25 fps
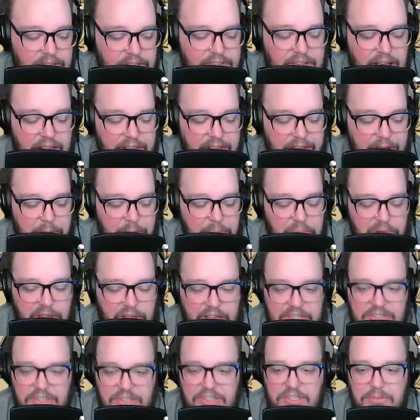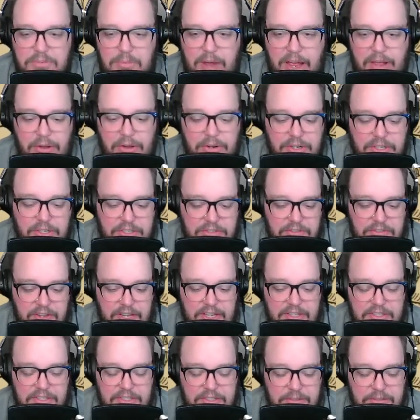He's got like a pleasant smile on his
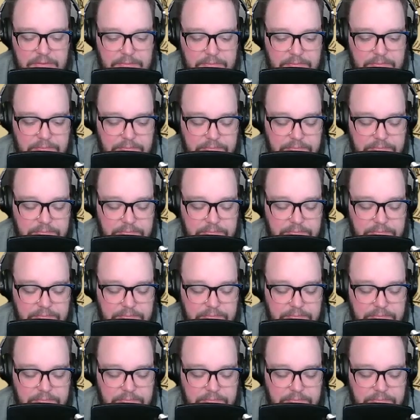face,